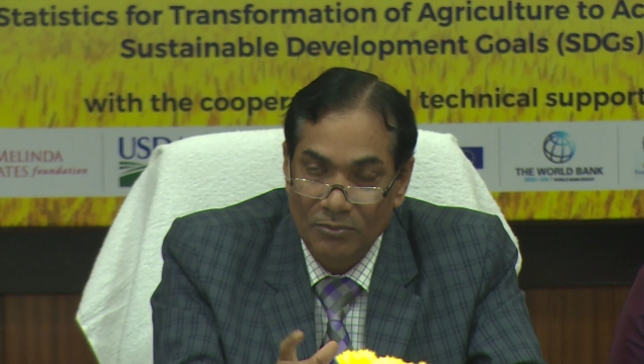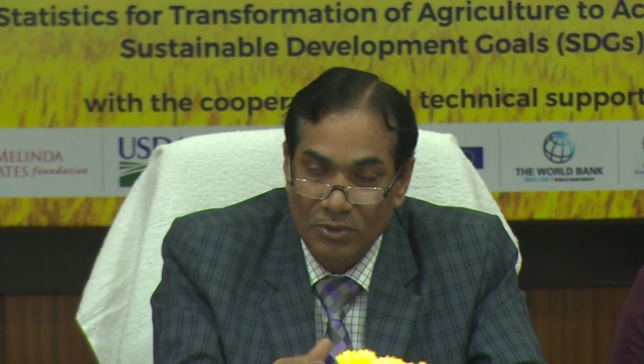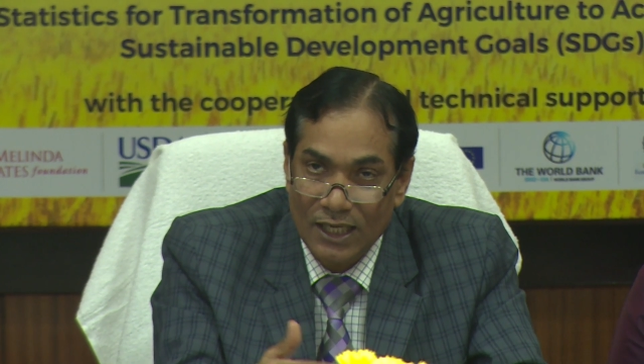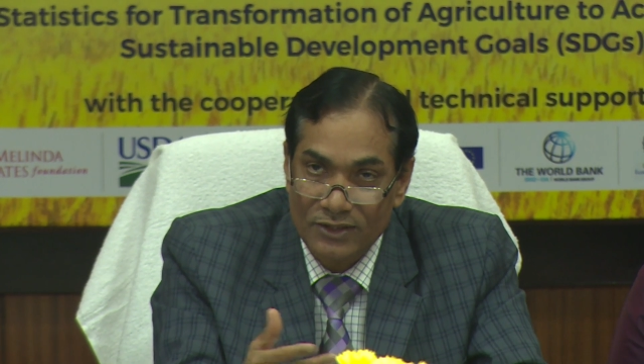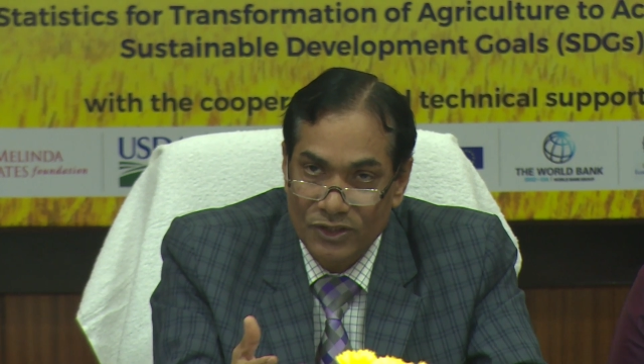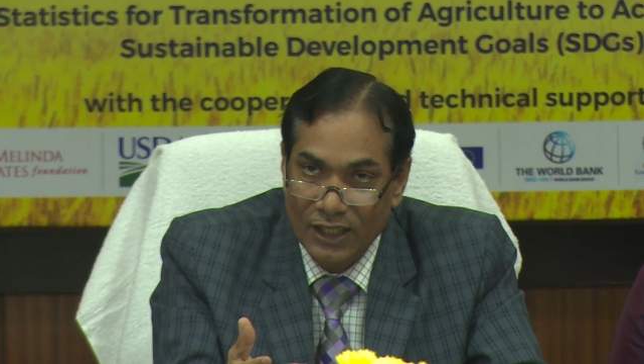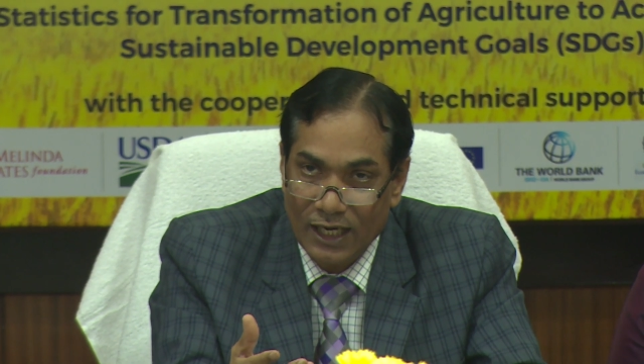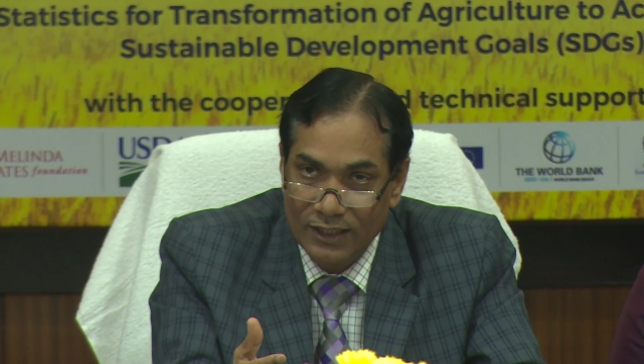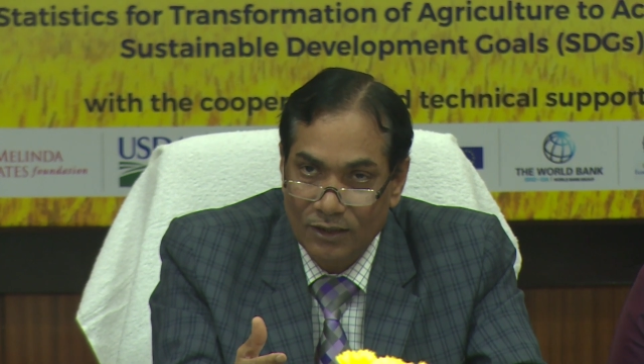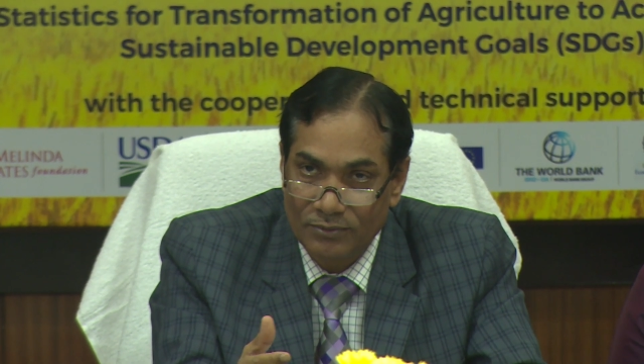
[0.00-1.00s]
but that's the
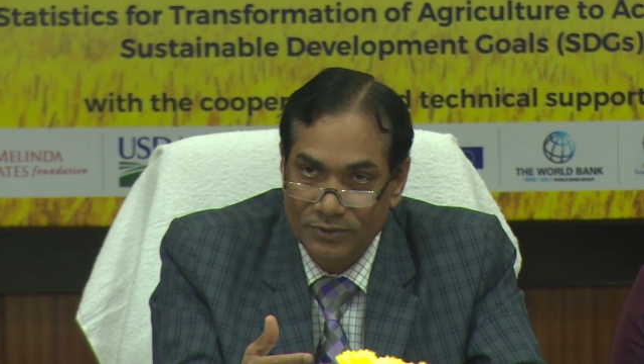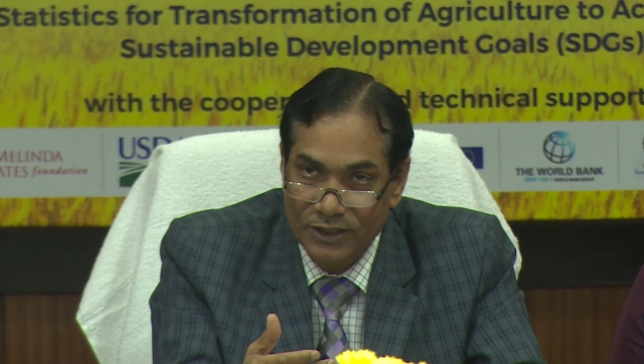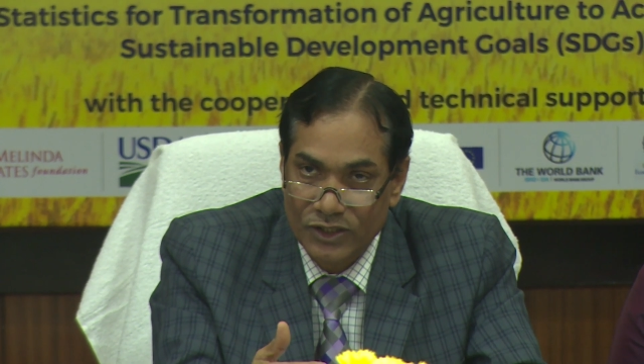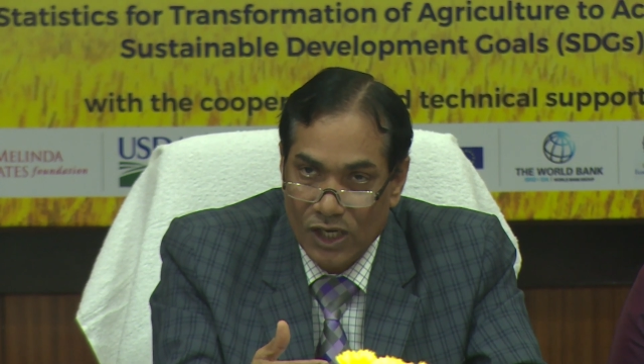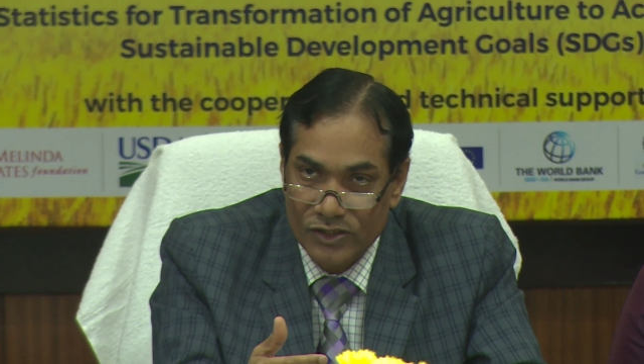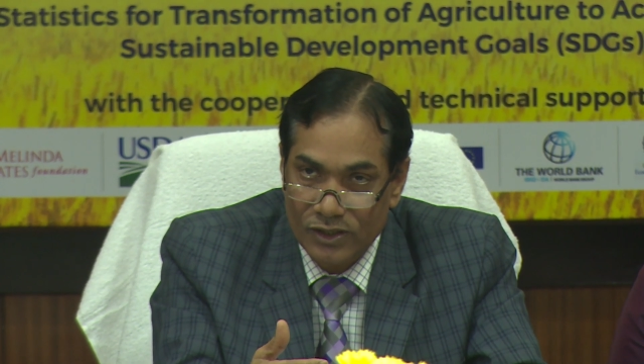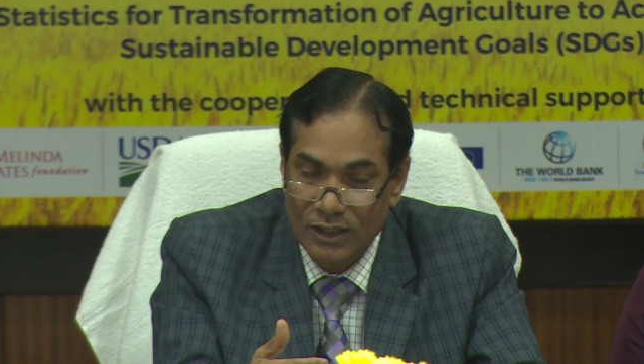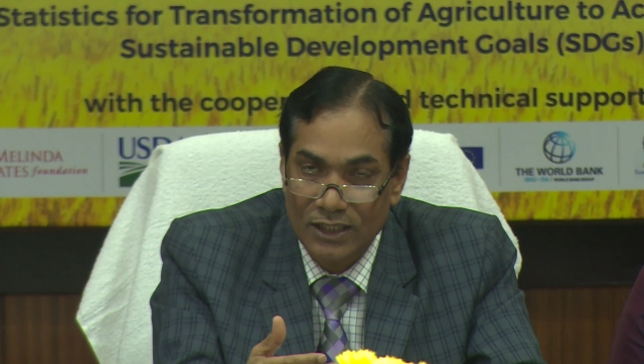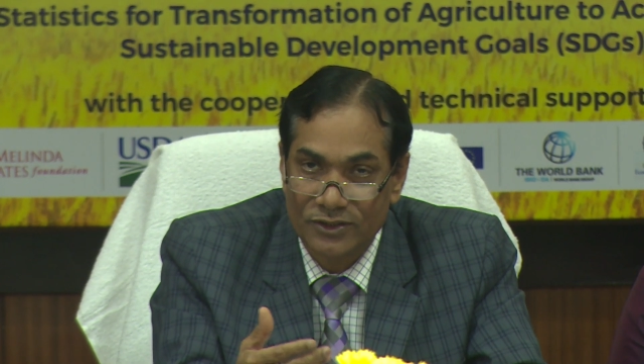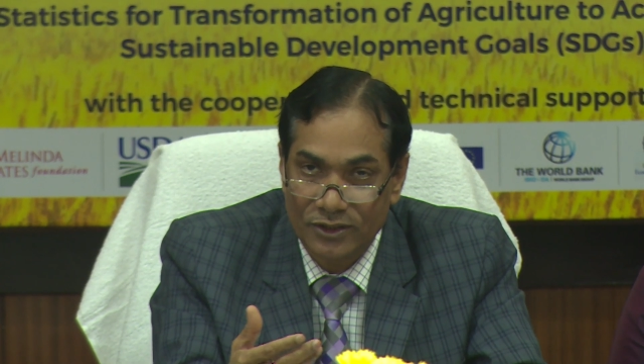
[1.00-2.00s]
kind of discussion,
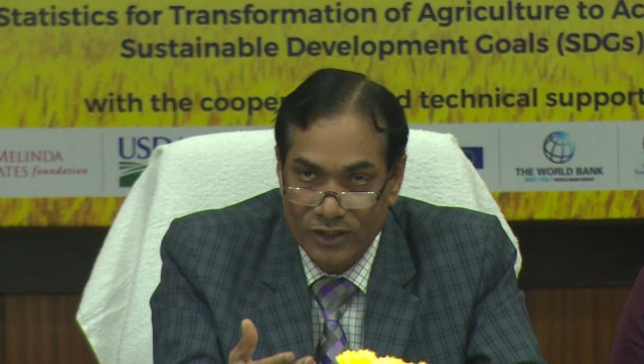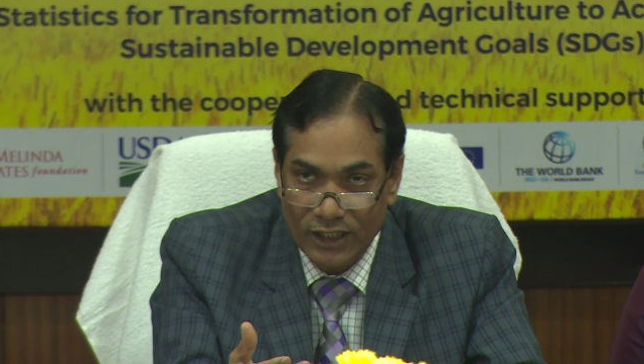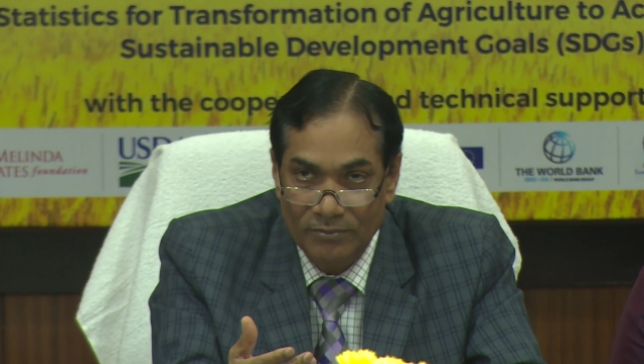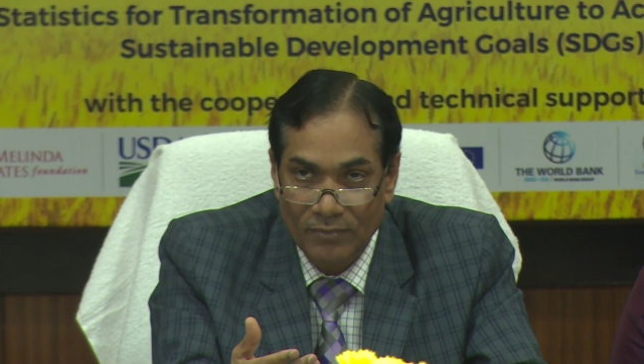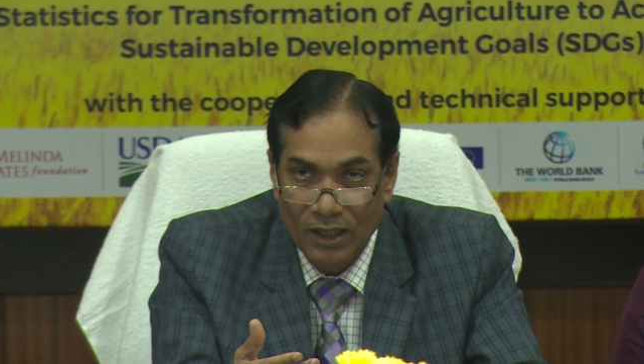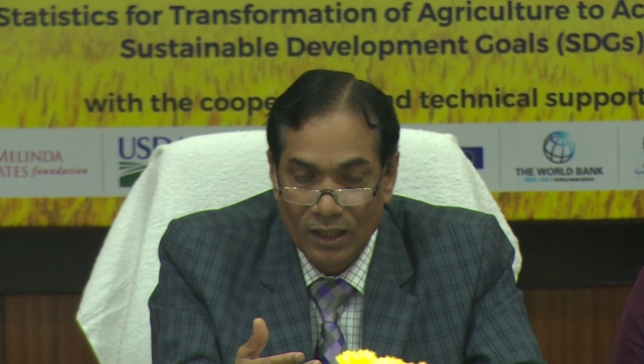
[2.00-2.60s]
that's the theme,